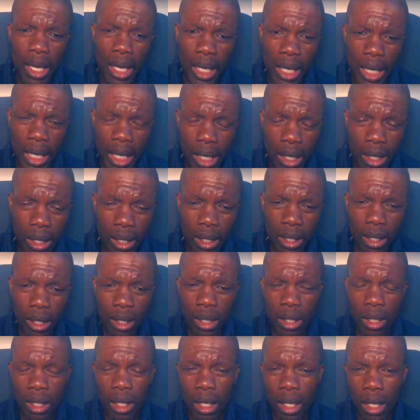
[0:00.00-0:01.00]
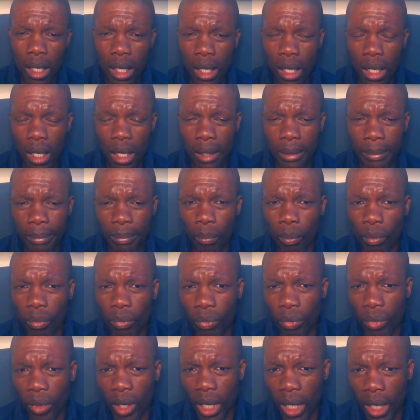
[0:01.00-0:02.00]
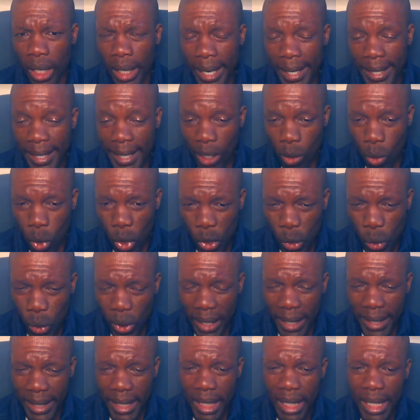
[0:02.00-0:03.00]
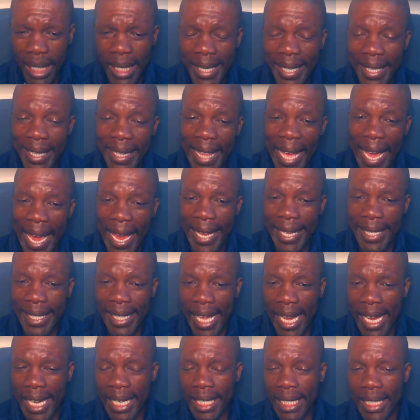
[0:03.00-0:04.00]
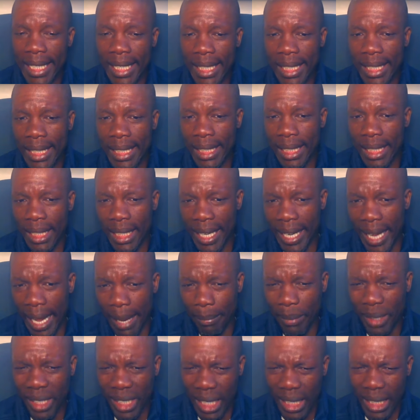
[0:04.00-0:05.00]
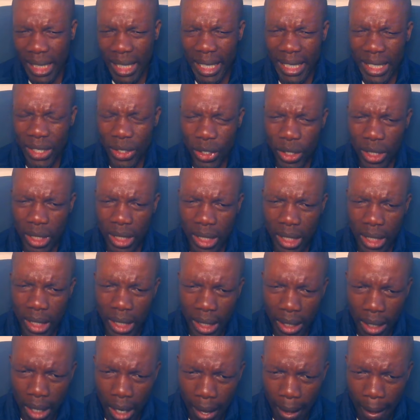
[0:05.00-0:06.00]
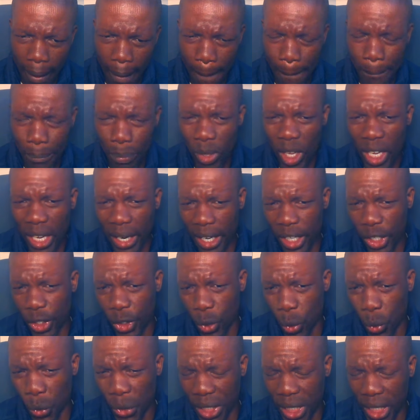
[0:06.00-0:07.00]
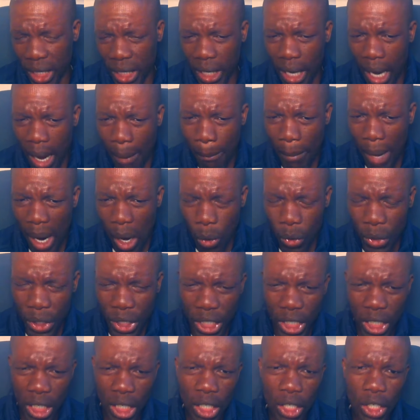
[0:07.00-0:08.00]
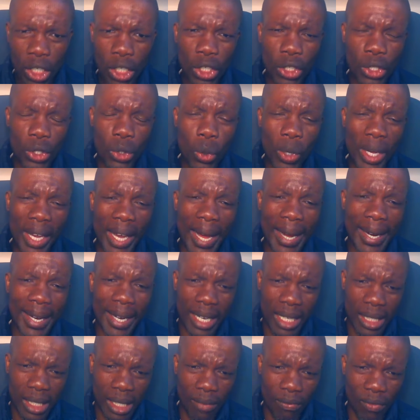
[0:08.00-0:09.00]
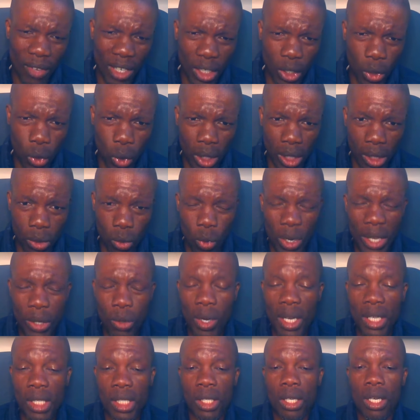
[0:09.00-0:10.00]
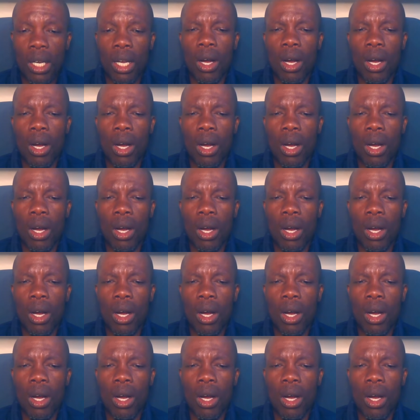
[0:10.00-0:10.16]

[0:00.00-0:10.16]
in at the consulate, they then claimed that they'd reduced the amount to $170, which was